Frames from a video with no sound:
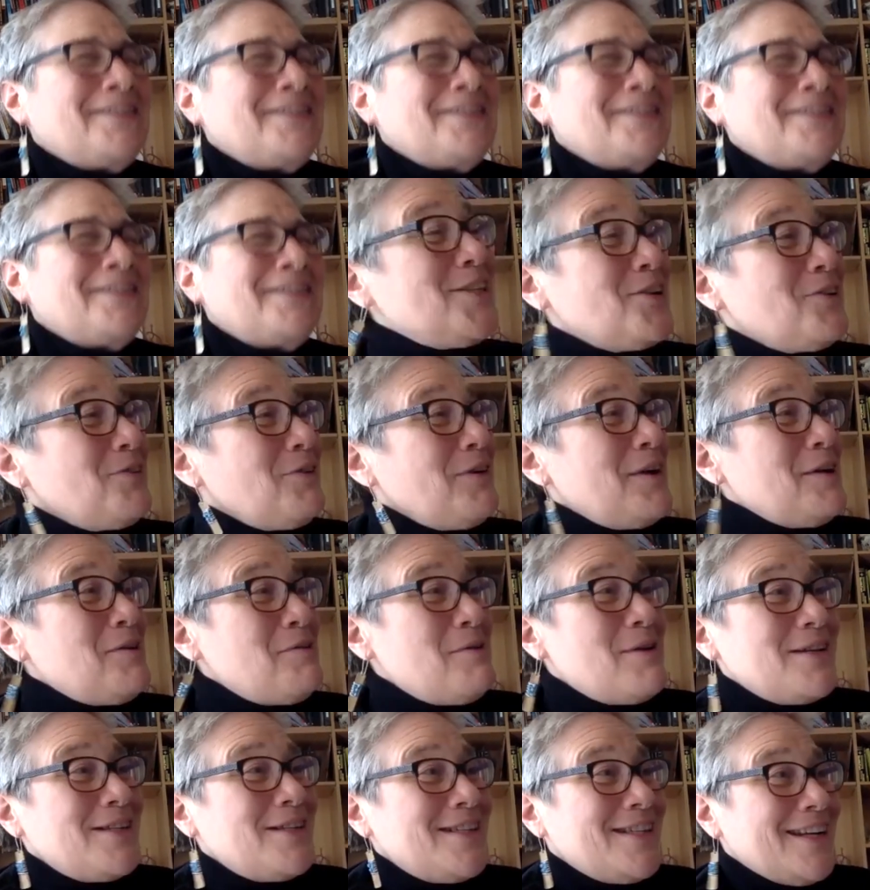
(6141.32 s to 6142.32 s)
It's a great
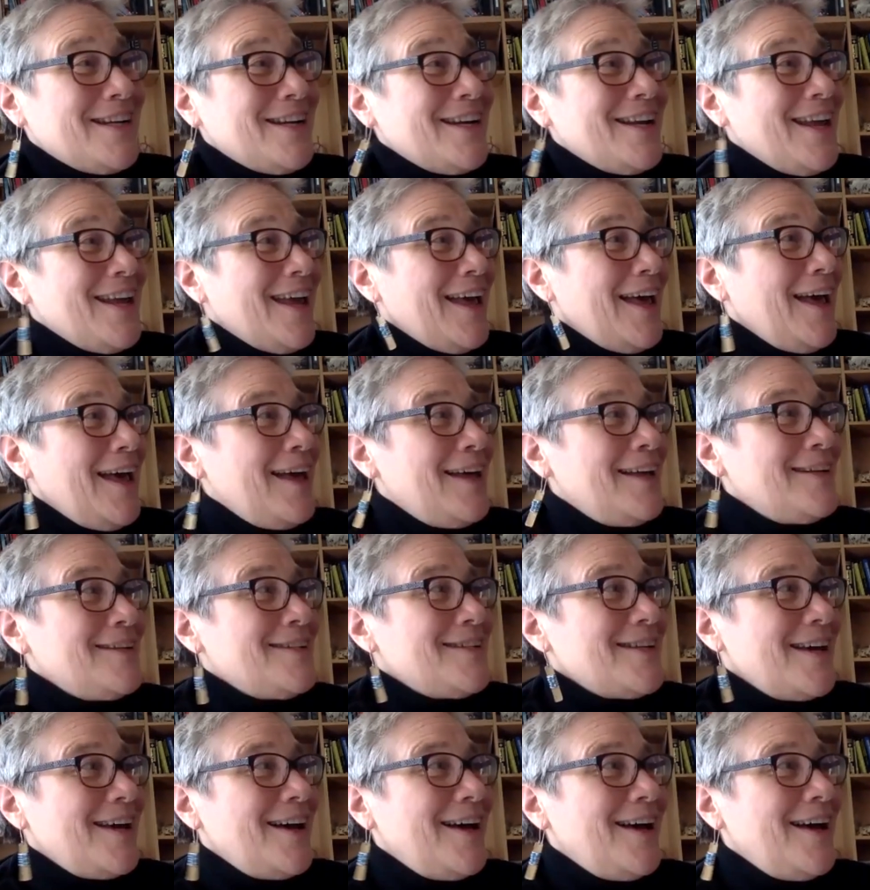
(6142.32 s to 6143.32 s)
question,
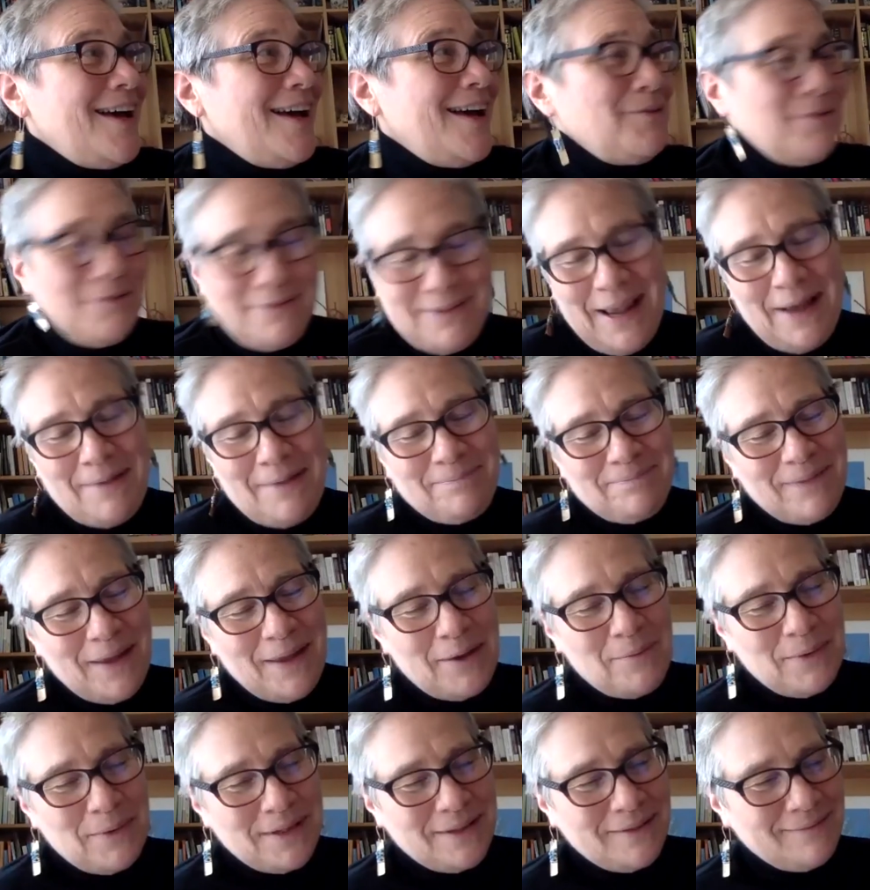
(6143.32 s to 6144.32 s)
and uh, yeah,
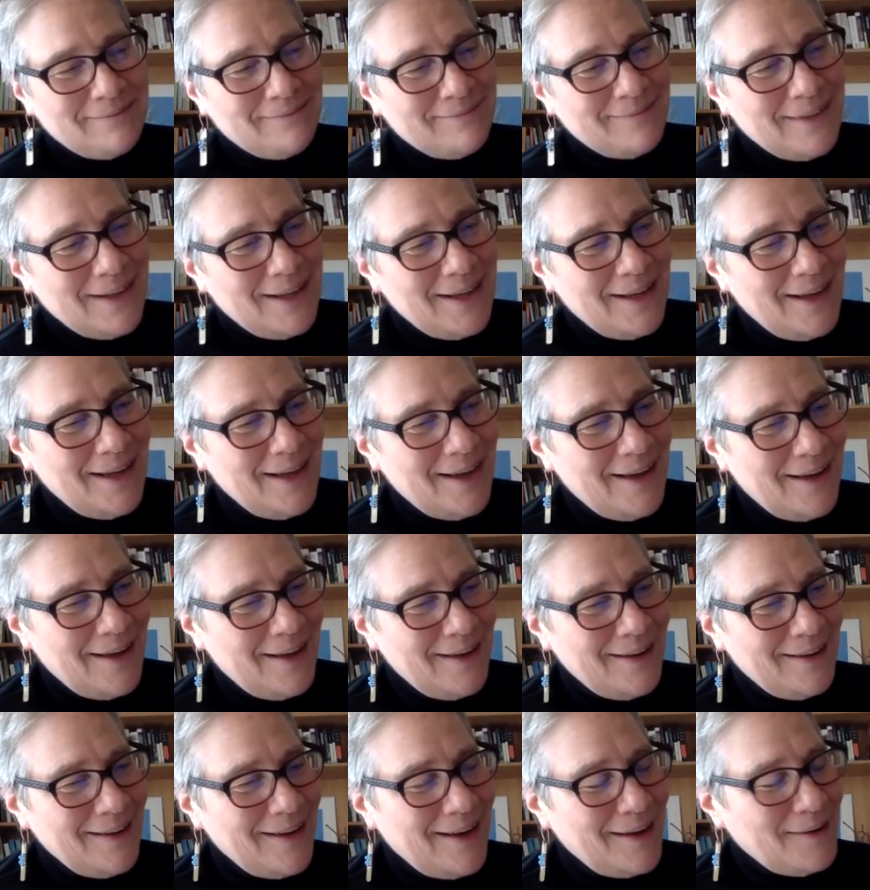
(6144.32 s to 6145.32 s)
I wouldn't,
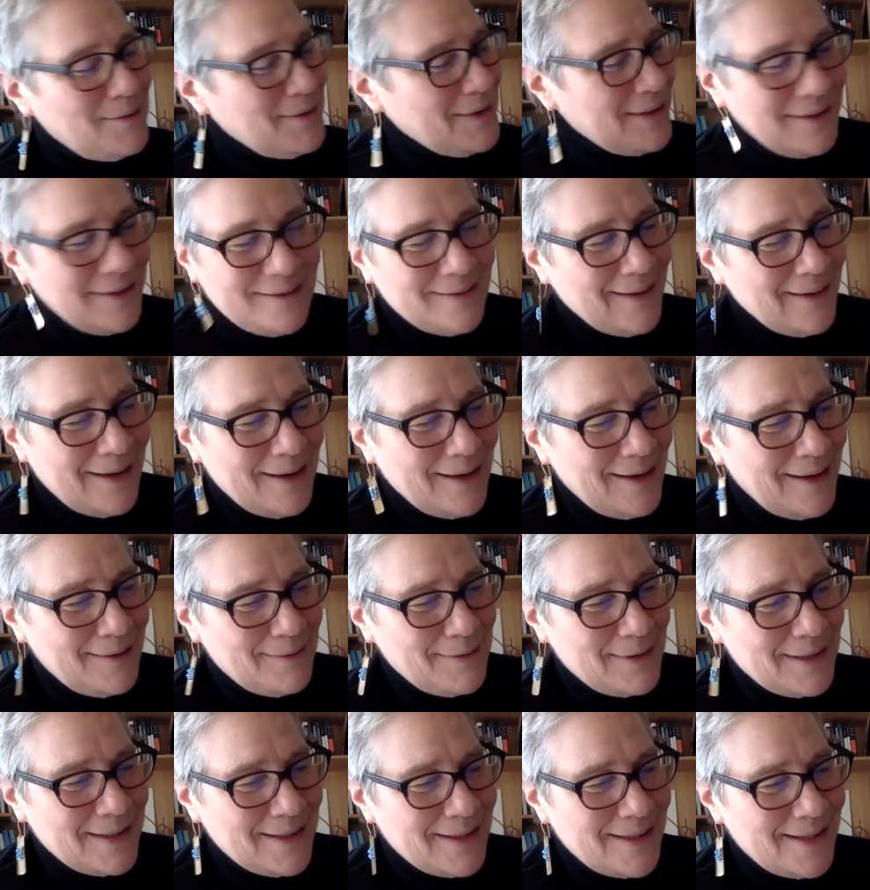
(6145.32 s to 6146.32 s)
uh, I wouldn't, I
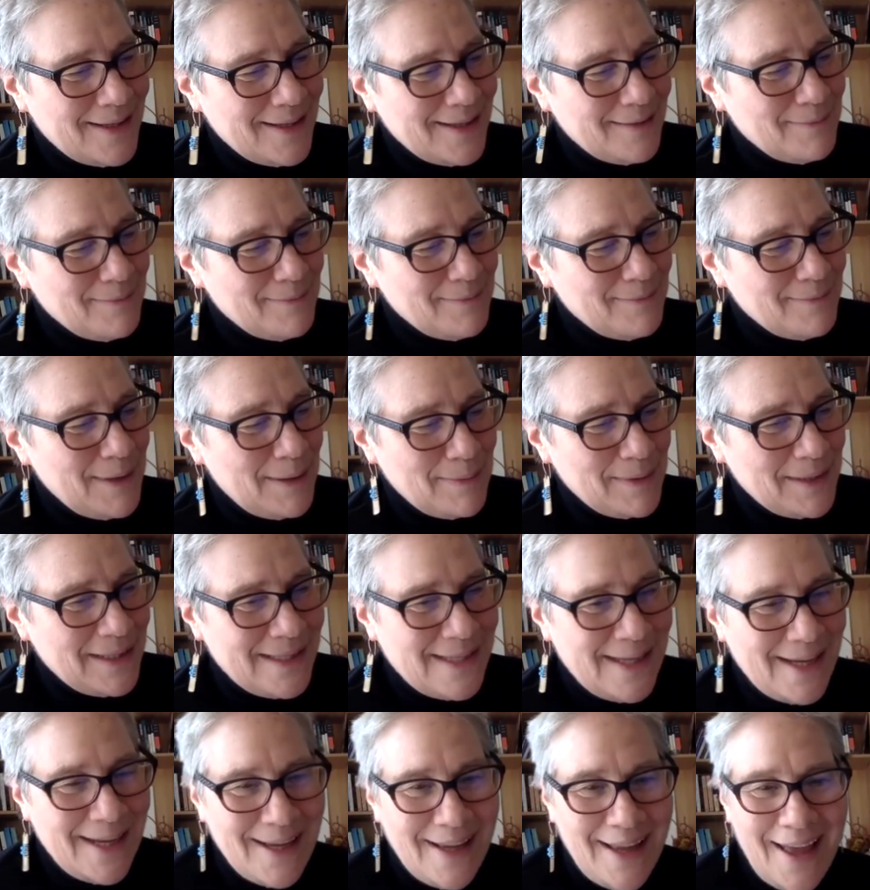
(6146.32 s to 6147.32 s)
wouldn't. do you
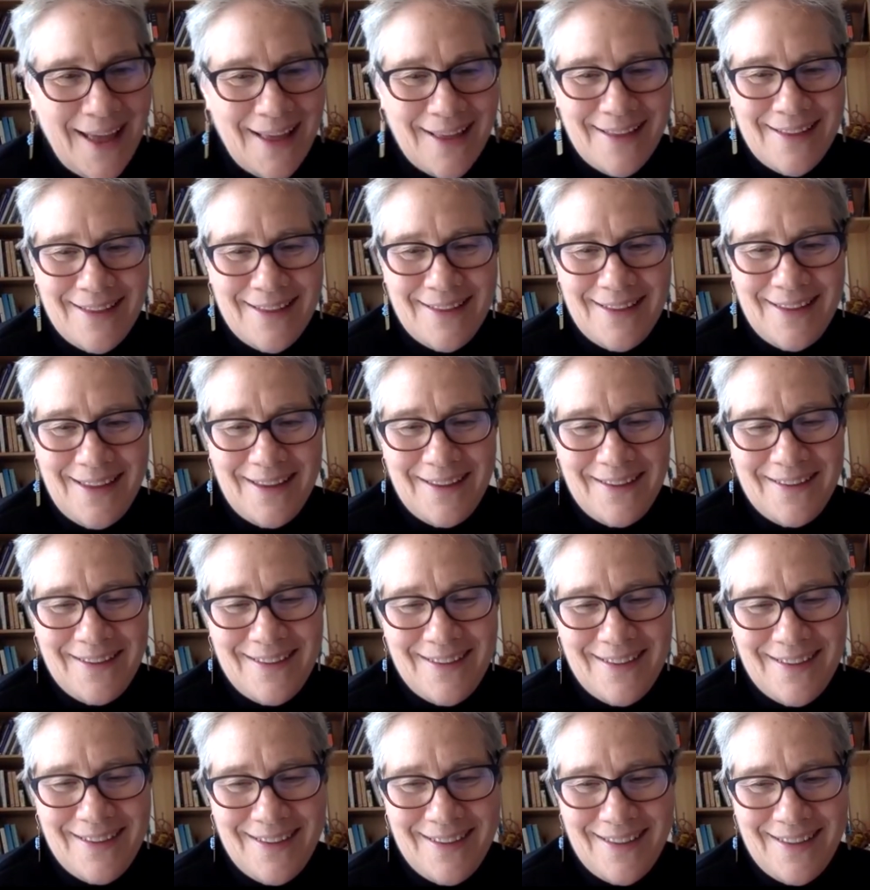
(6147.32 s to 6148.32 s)
have that. Do you have a
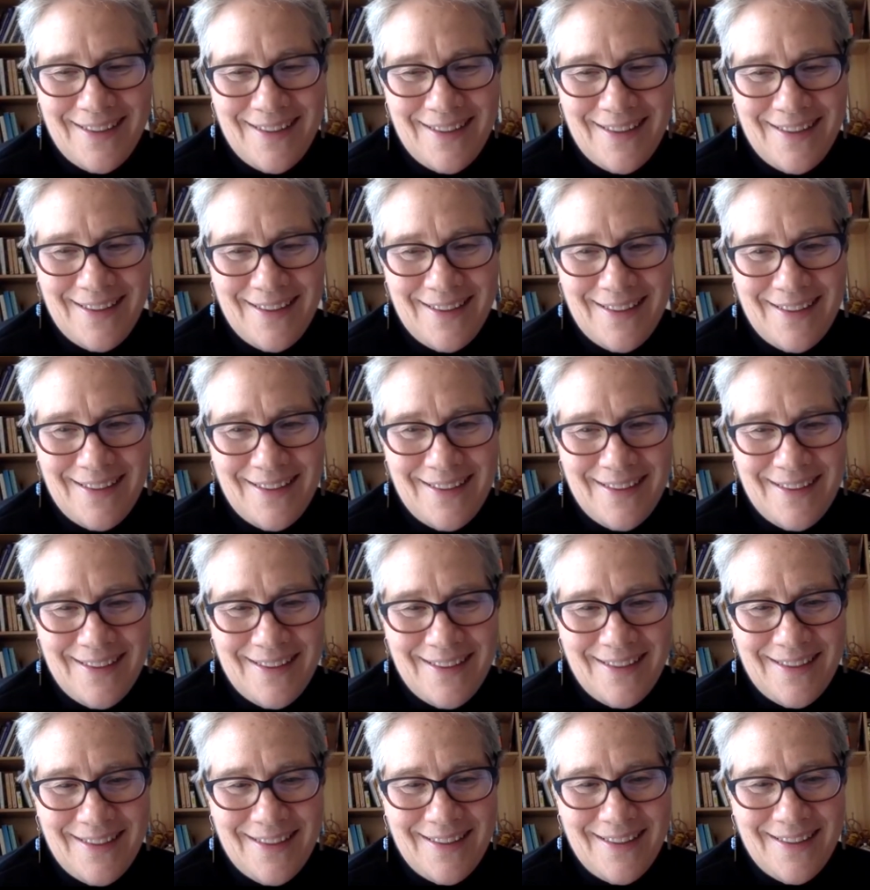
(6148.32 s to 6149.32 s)
sense of a
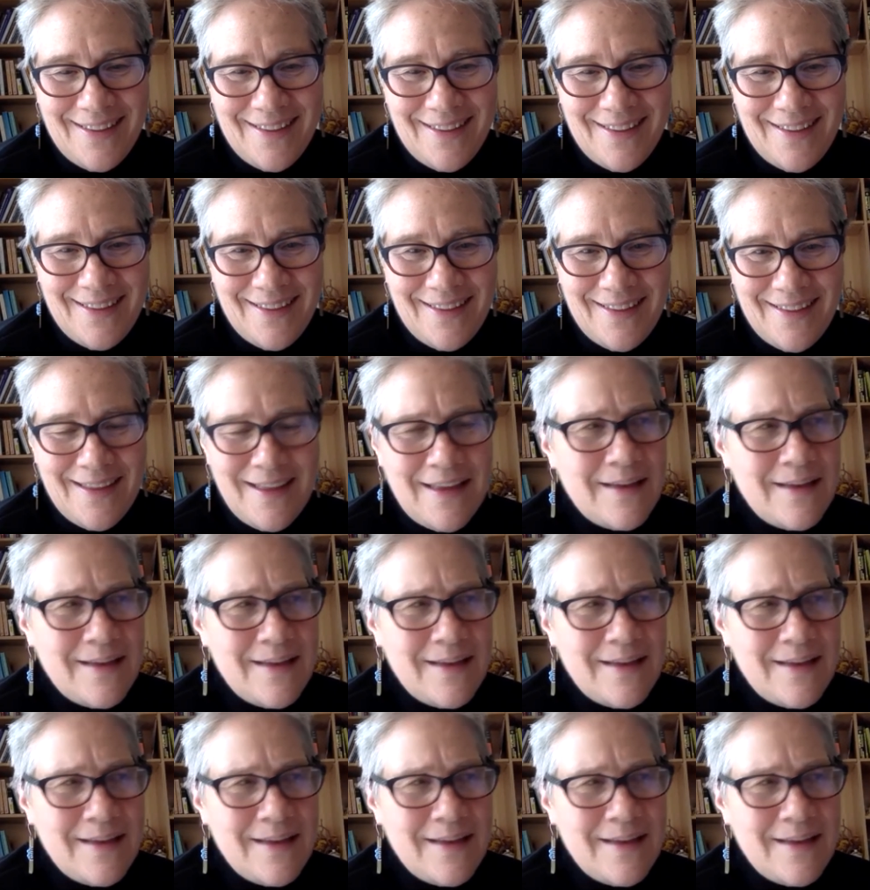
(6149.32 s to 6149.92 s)
source this um,